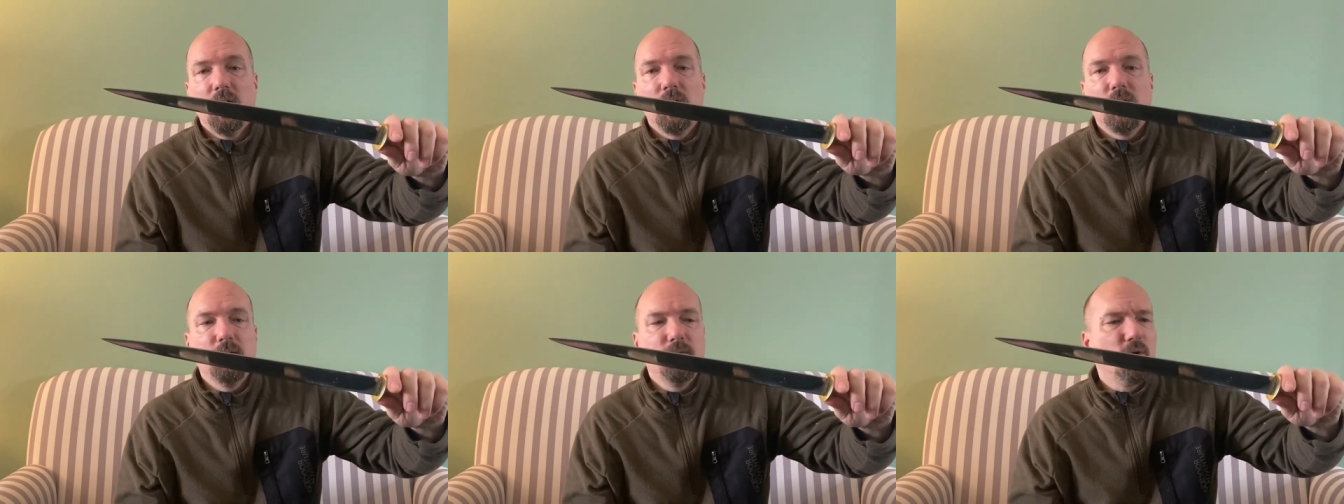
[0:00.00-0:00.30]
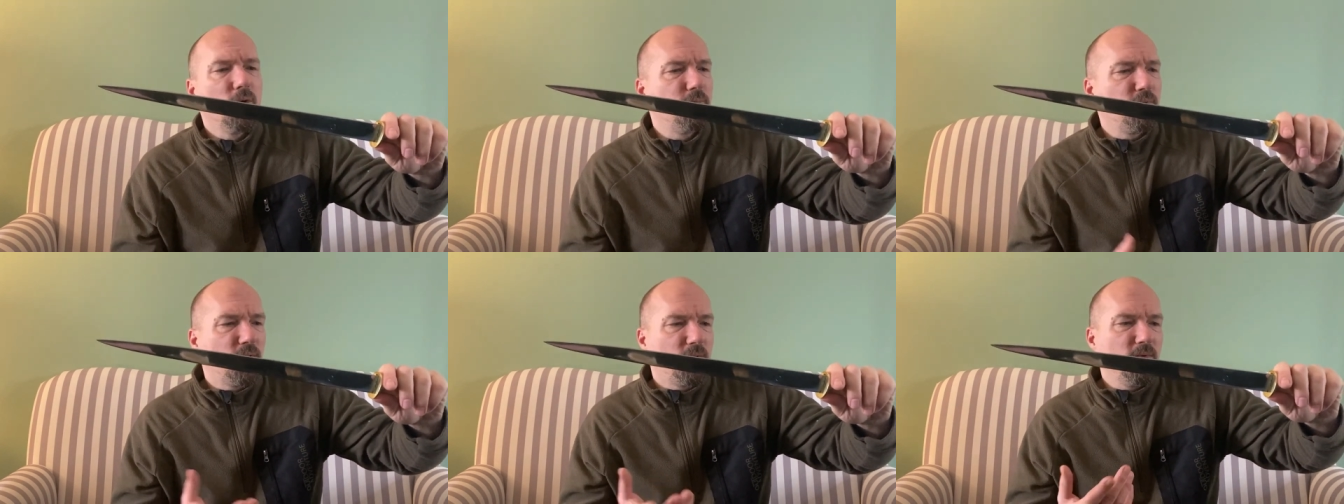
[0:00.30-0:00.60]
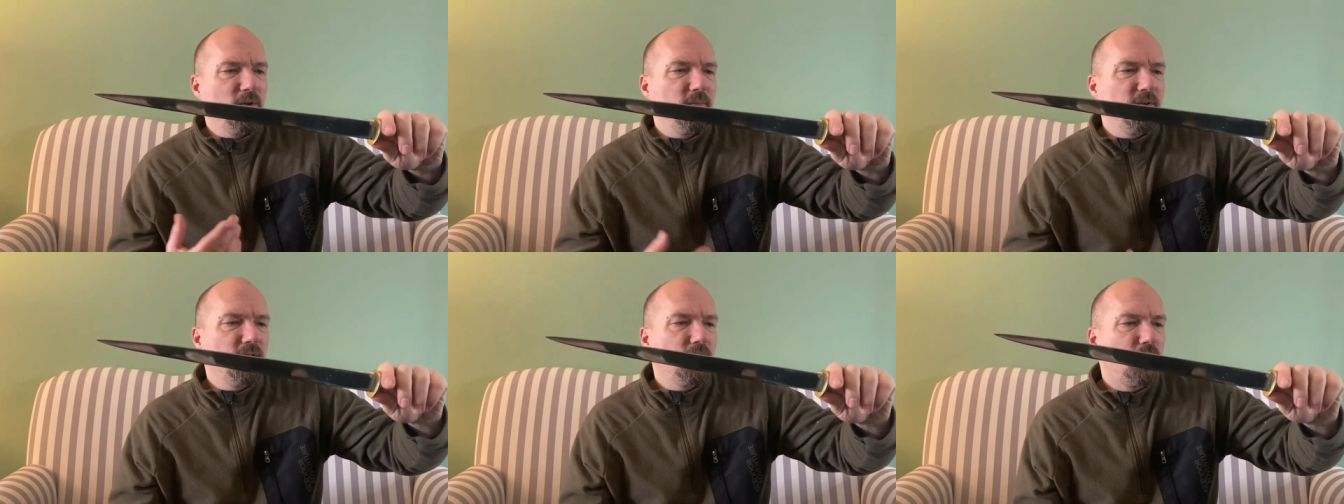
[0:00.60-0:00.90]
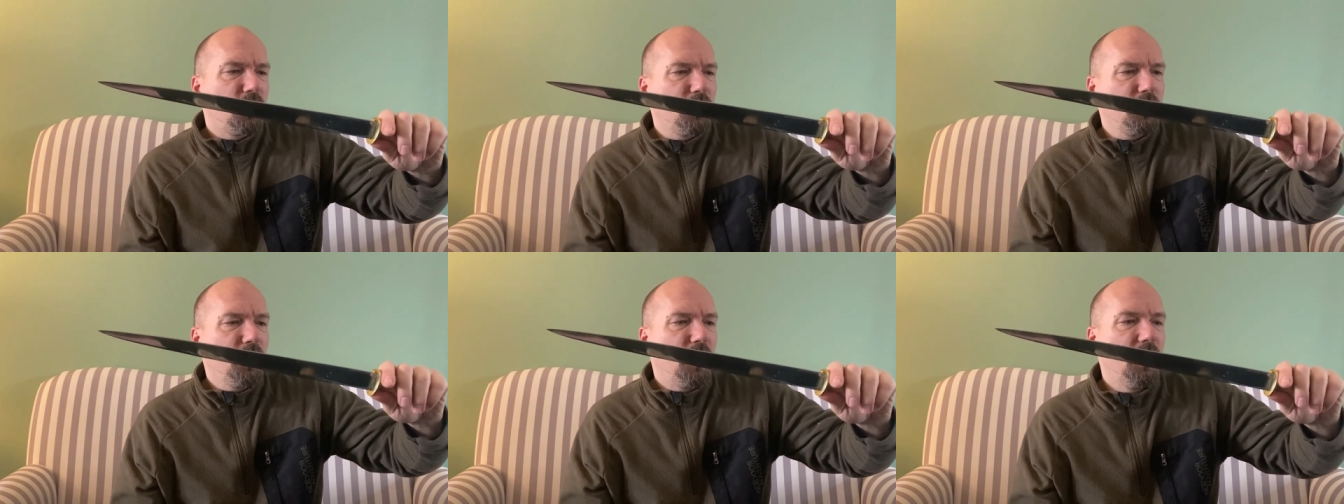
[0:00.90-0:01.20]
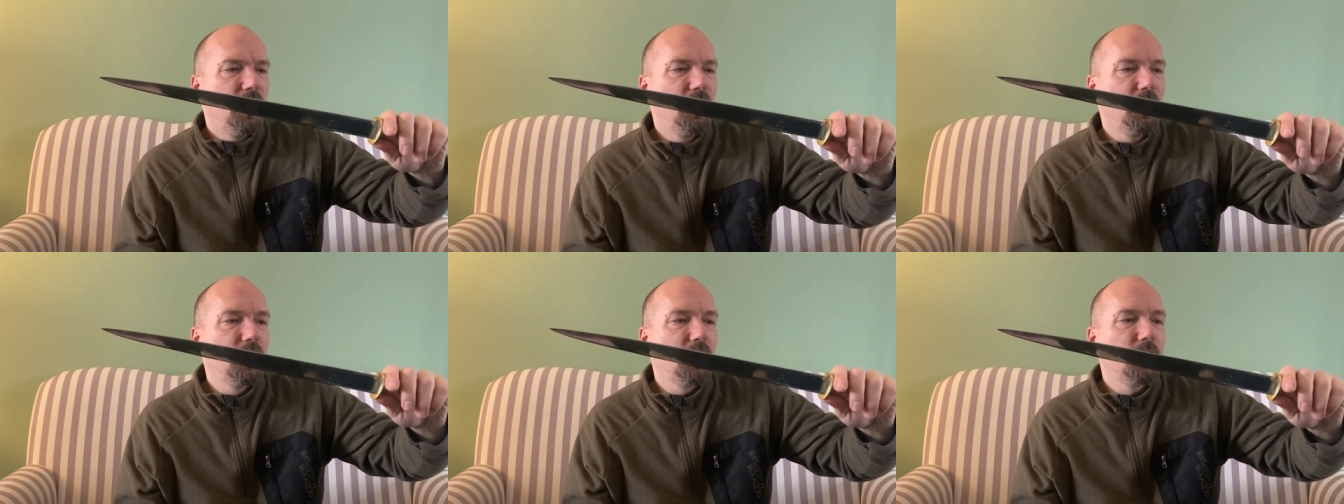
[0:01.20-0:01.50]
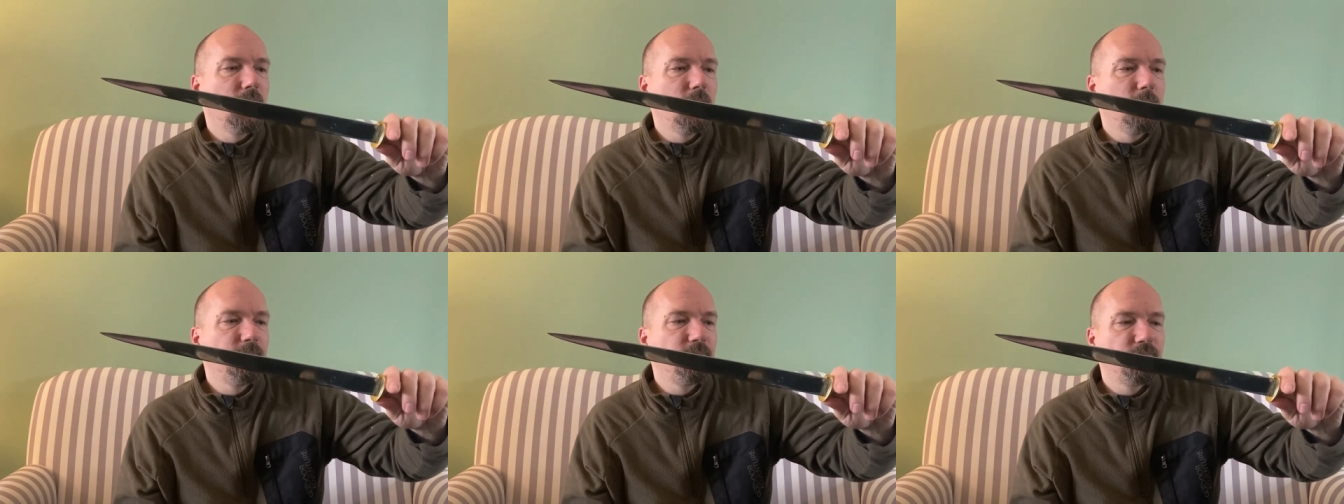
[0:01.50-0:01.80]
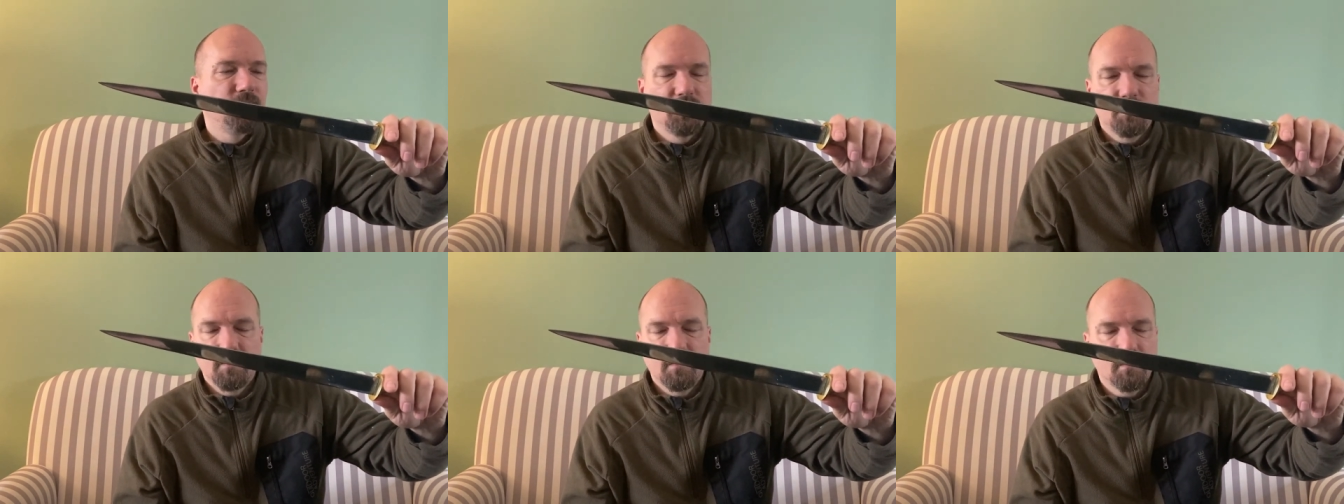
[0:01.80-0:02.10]
Uh, no problem at all.
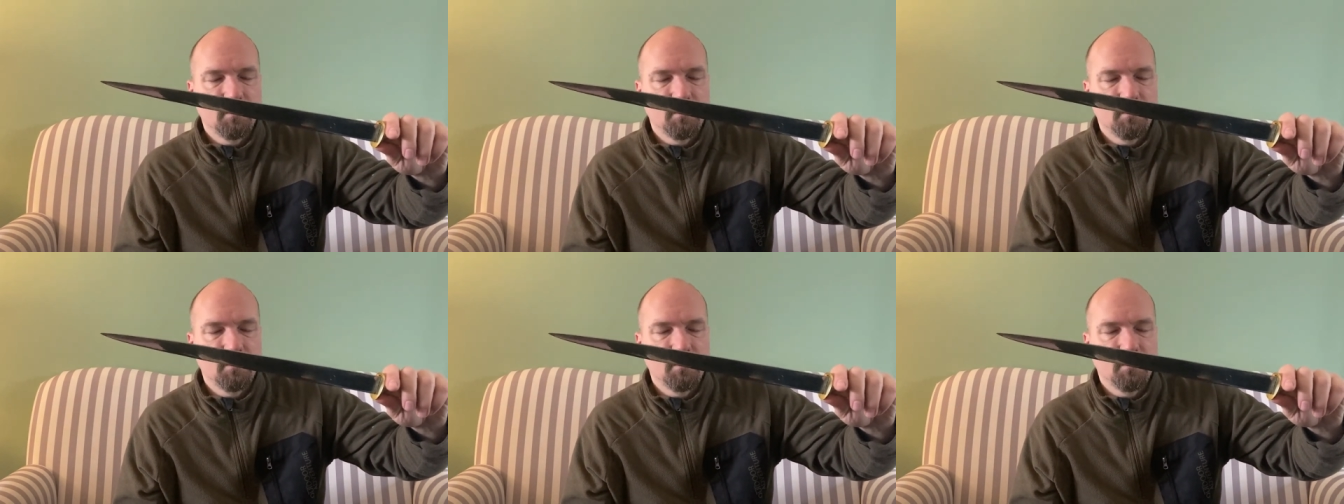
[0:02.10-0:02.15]
Um,